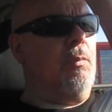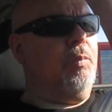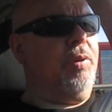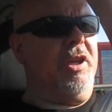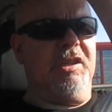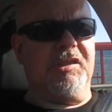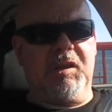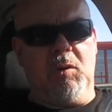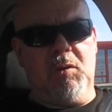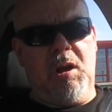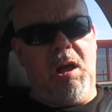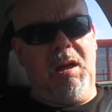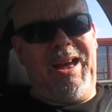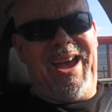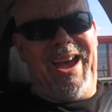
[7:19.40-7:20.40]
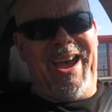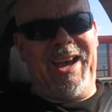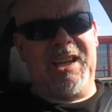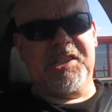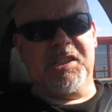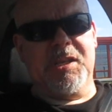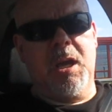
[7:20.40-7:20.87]
Please don't call it
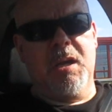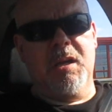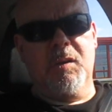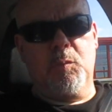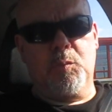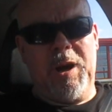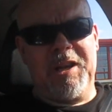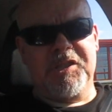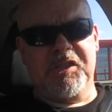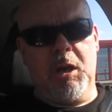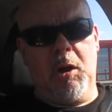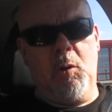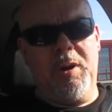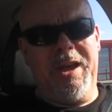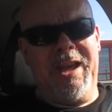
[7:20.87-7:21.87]
espresso,